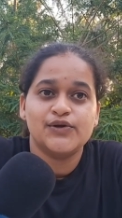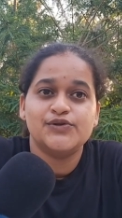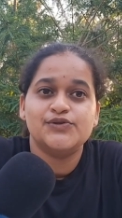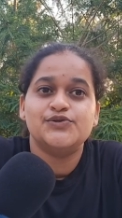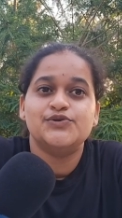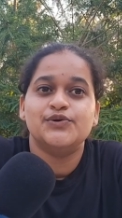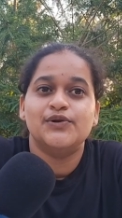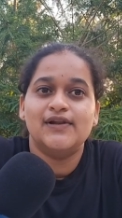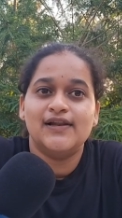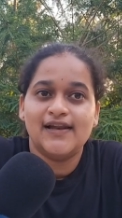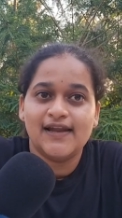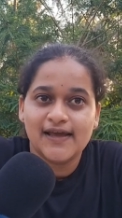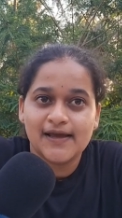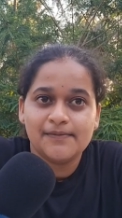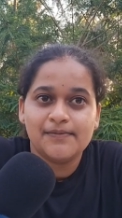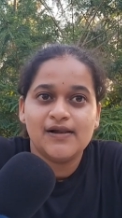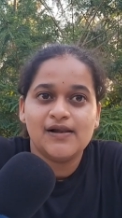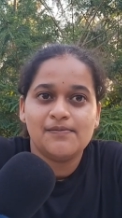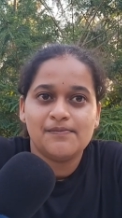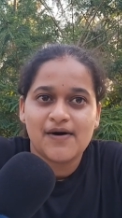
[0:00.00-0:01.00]
to
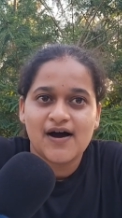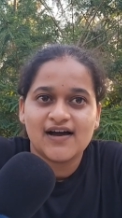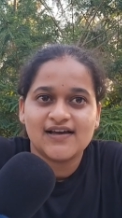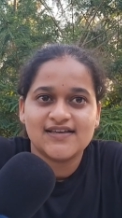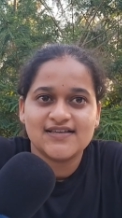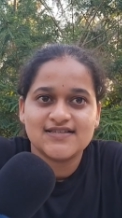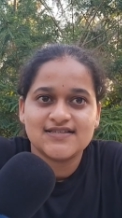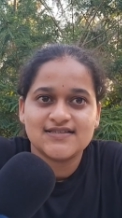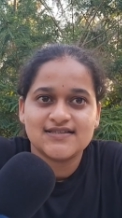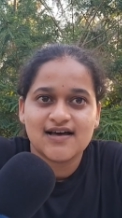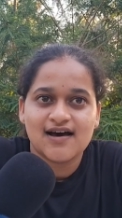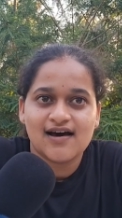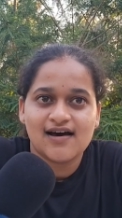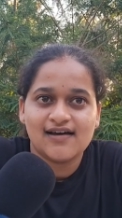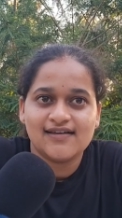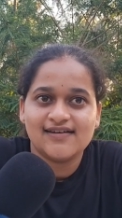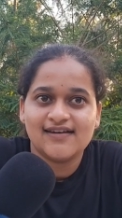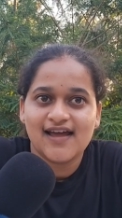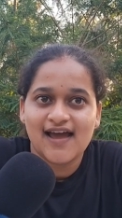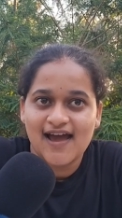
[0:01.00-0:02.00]
label
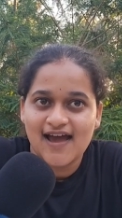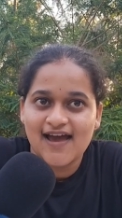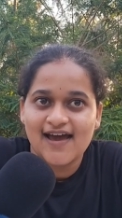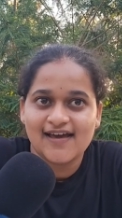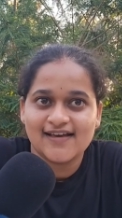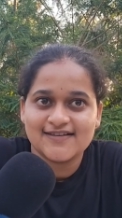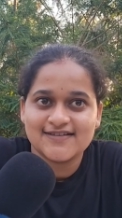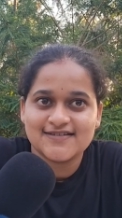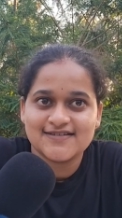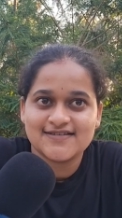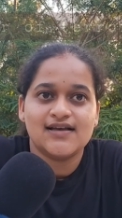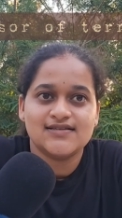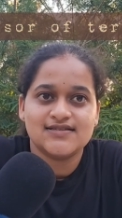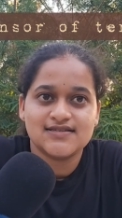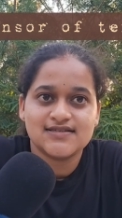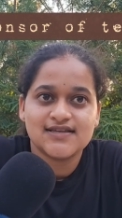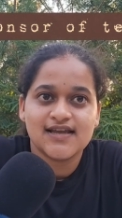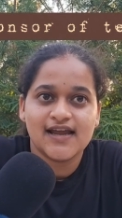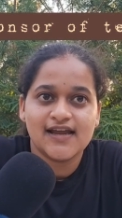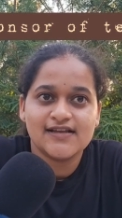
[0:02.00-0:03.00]
Pakistan as a
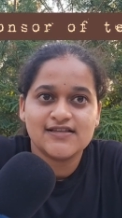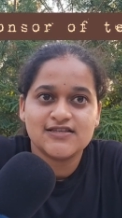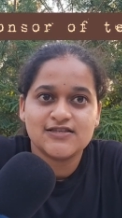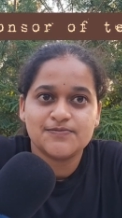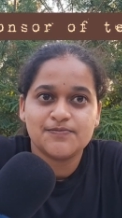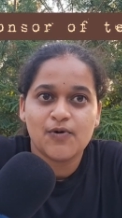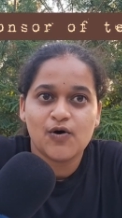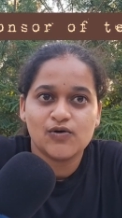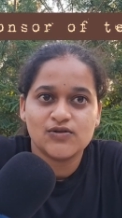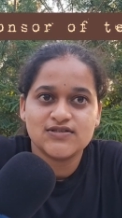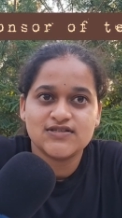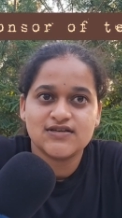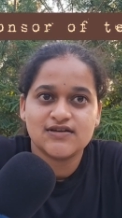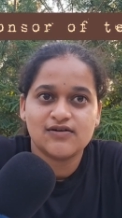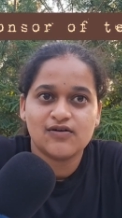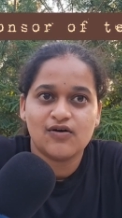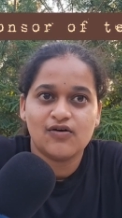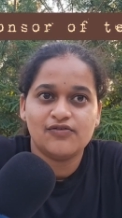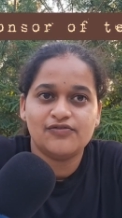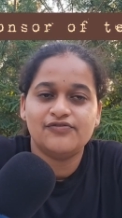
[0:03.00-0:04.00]
state sponsor
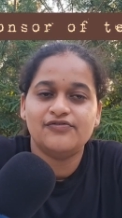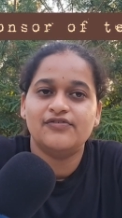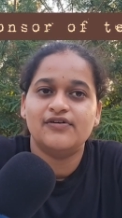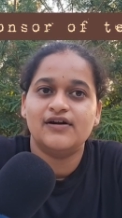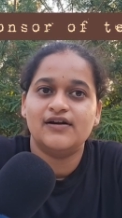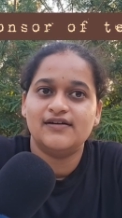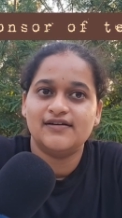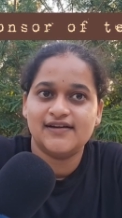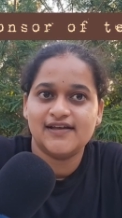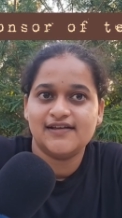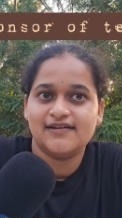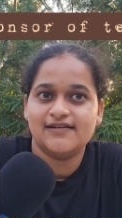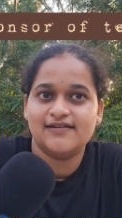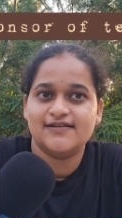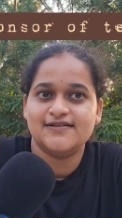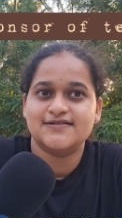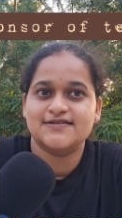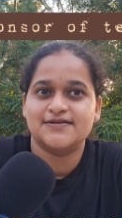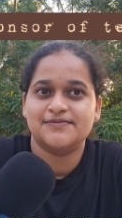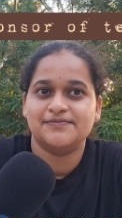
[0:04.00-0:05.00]
of
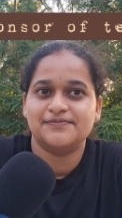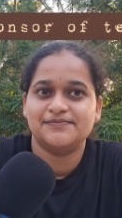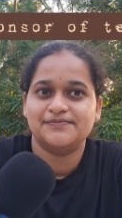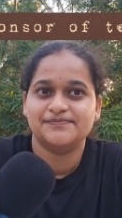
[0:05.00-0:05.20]
terrorism.